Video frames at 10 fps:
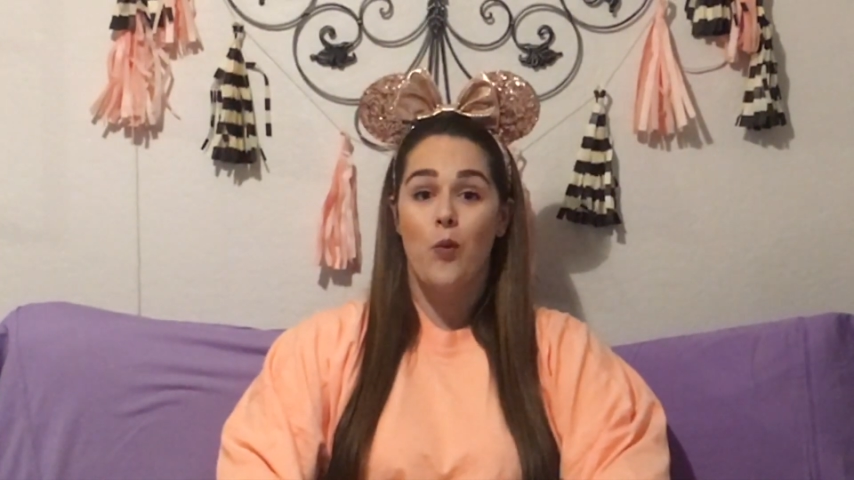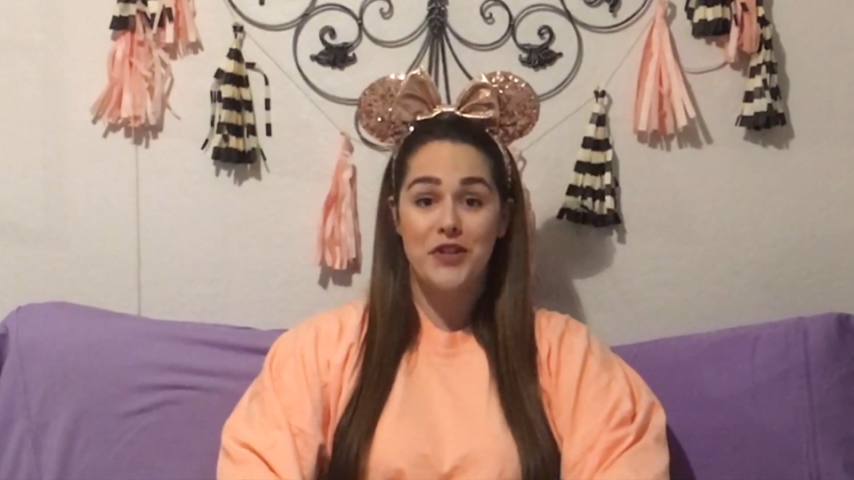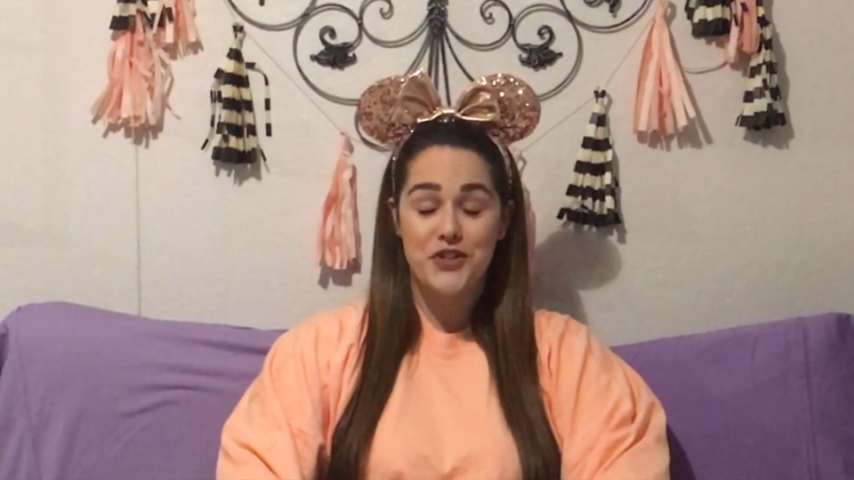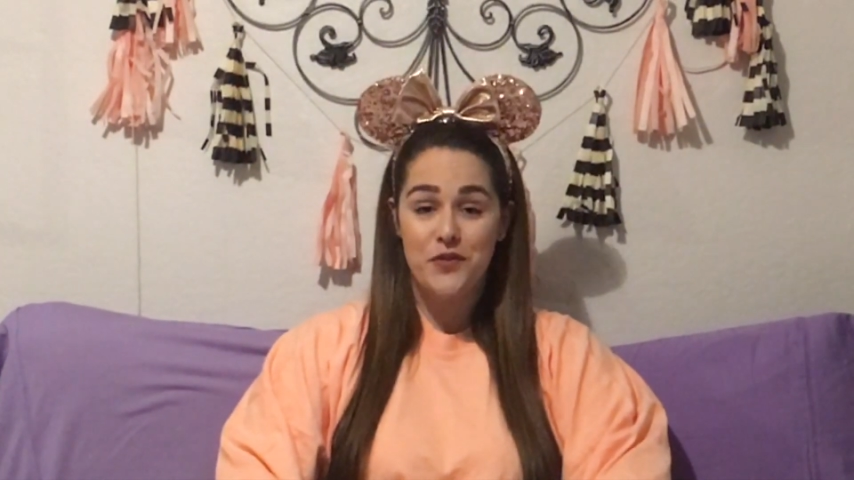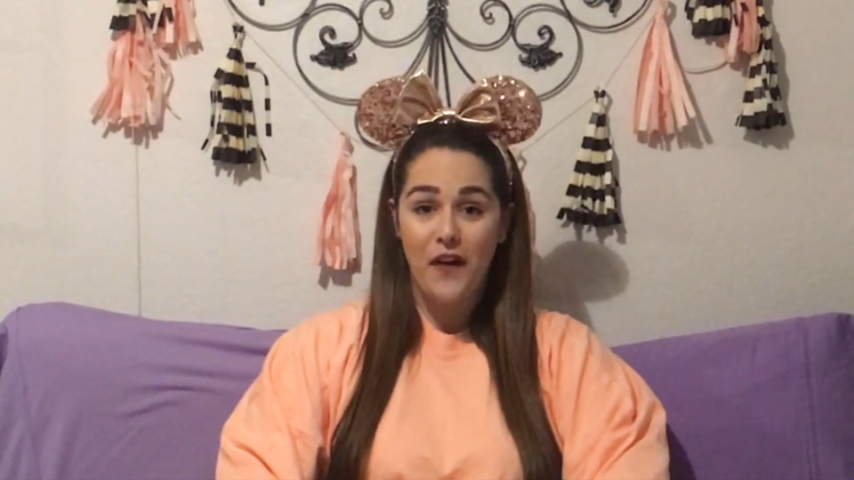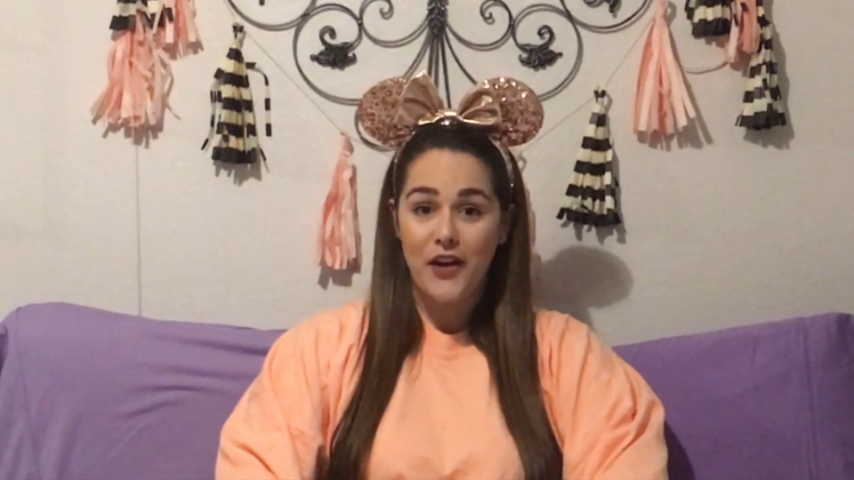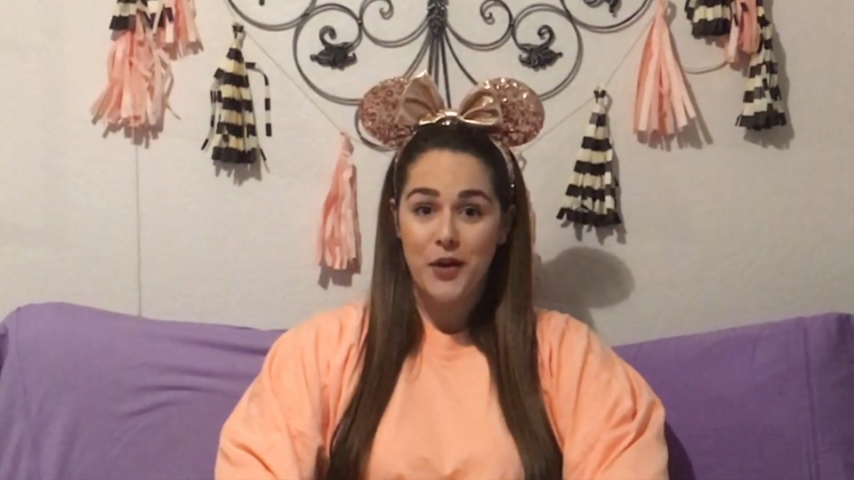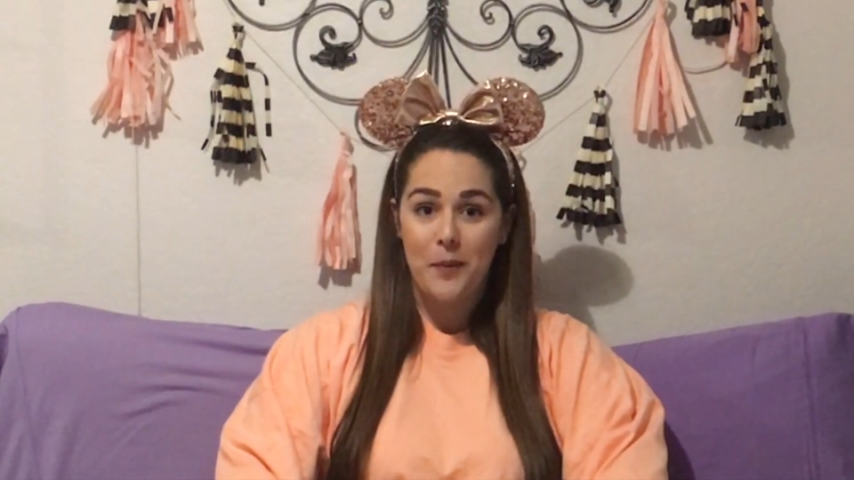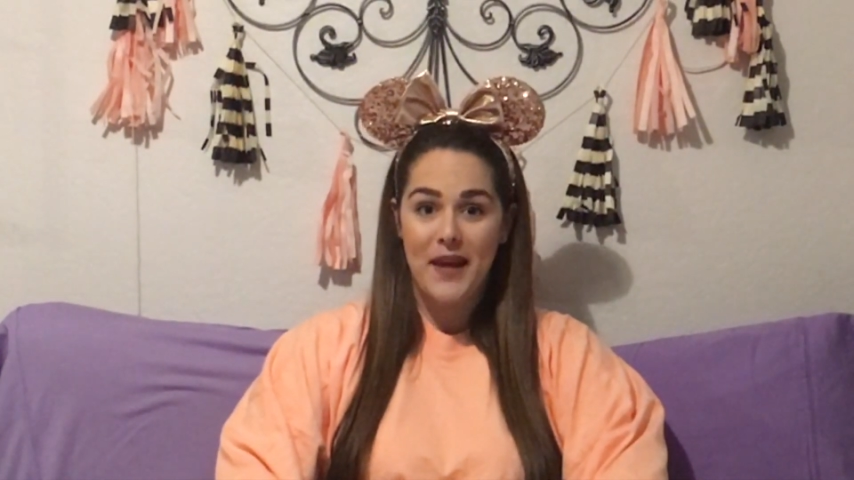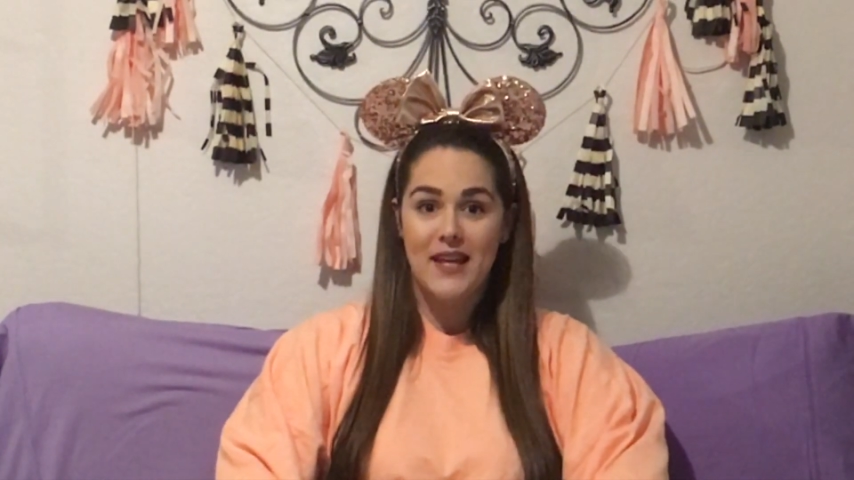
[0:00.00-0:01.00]
Once you've got
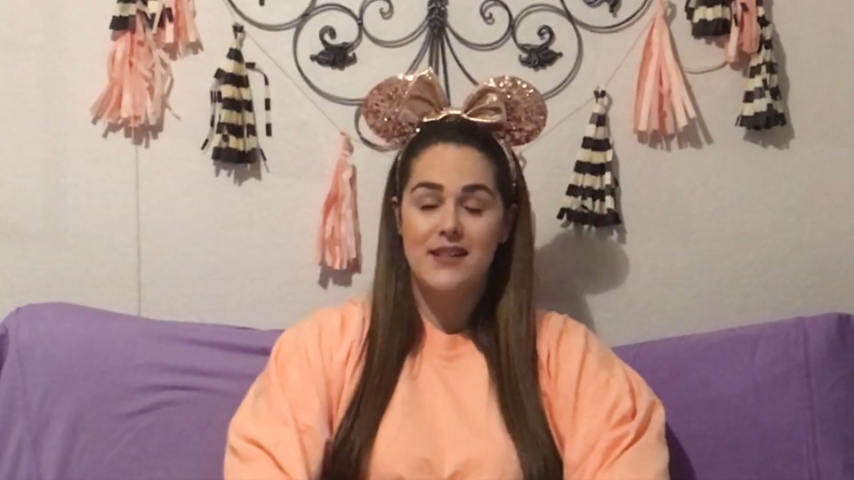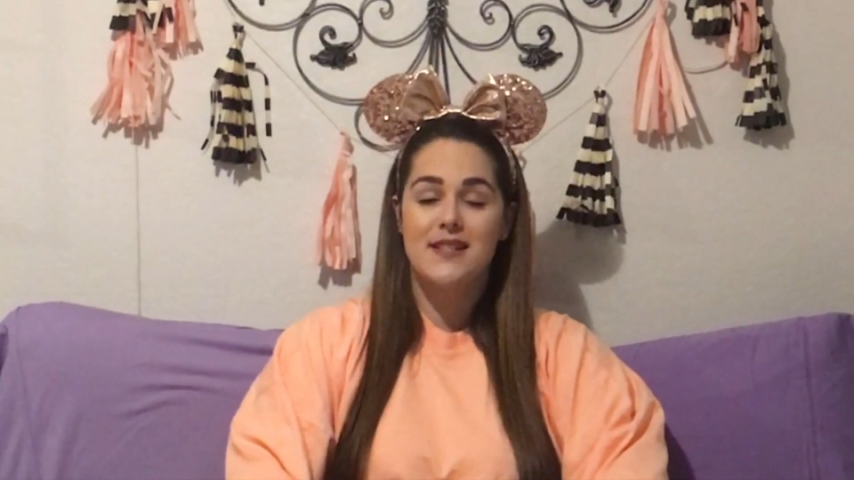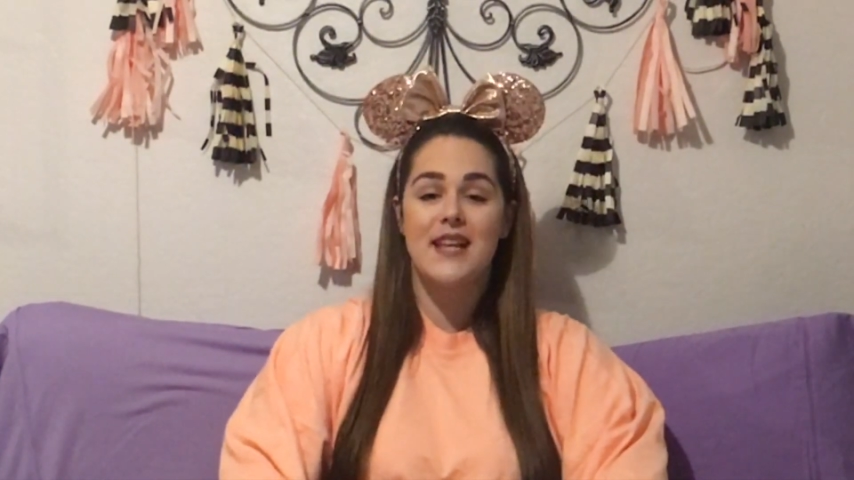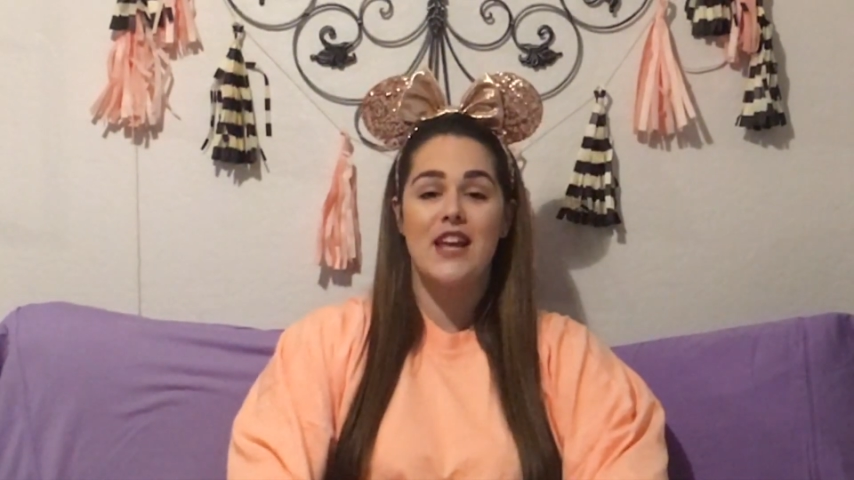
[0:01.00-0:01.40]
your pins